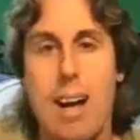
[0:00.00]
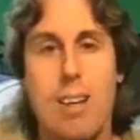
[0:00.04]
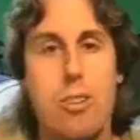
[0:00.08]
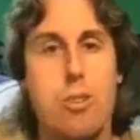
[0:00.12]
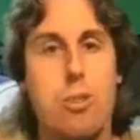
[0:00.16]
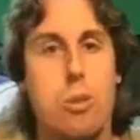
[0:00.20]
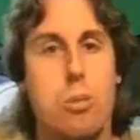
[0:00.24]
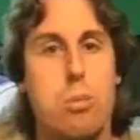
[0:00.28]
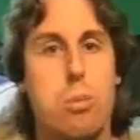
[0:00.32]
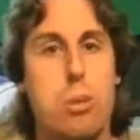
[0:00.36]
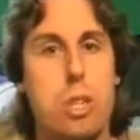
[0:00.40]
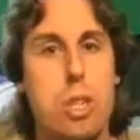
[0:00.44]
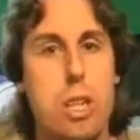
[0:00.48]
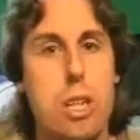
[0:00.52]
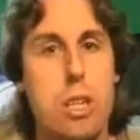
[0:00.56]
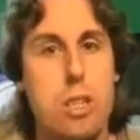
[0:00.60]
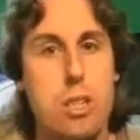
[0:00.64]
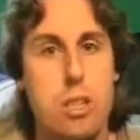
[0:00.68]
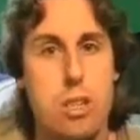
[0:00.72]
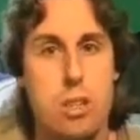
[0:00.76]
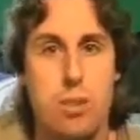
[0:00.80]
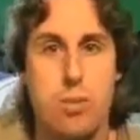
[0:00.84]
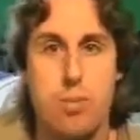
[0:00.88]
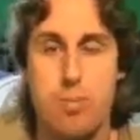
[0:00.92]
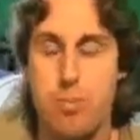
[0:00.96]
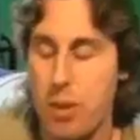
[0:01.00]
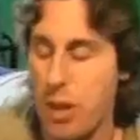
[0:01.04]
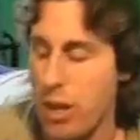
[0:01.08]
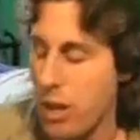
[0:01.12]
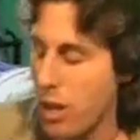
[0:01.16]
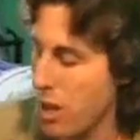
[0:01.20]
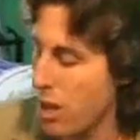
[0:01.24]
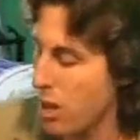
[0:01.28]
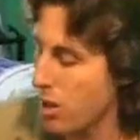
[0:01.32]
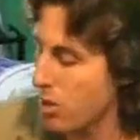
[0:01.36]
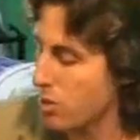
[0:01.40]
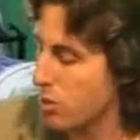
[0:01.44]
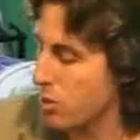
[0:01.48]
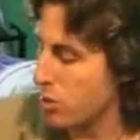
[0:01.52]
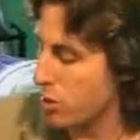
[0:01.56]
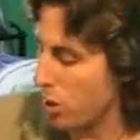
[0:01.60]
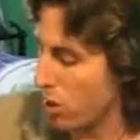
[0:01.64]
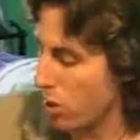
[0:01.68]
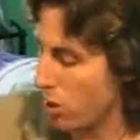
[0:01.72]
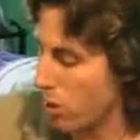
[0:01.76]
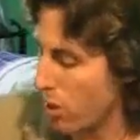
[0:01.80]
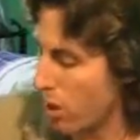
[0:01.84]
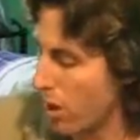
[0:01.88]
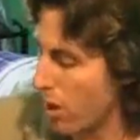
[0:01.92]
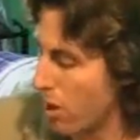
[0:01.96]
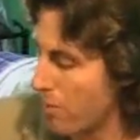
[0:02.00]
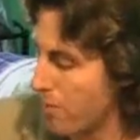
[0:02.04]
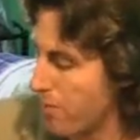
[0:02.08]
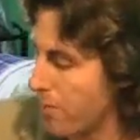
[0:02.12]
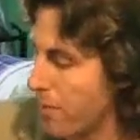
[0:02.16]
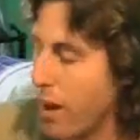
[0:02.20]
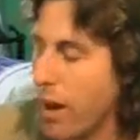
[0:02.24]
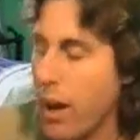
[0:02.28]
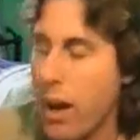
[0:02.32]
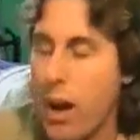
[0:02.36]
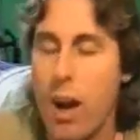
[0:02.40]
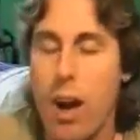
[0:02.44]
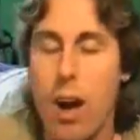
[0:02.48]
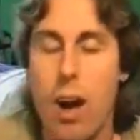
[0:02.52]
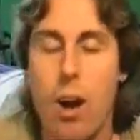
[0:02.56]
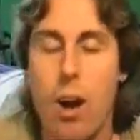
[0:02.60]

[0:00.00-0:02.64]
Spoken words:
astral protection. So I